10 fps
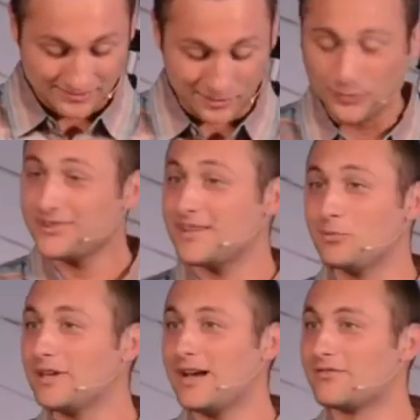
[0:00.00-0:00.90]
But with
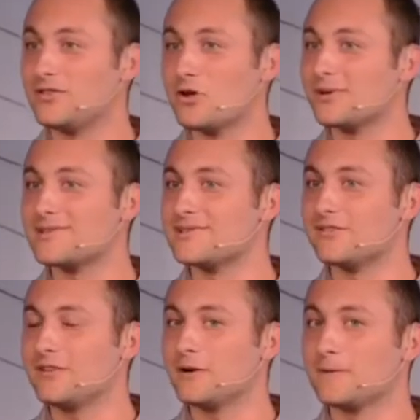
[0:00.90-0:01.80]
him, we have no reason to
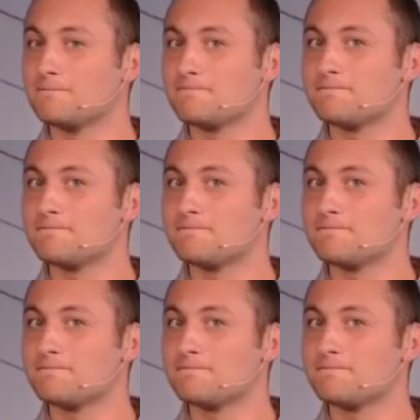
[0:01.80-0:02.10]
fear.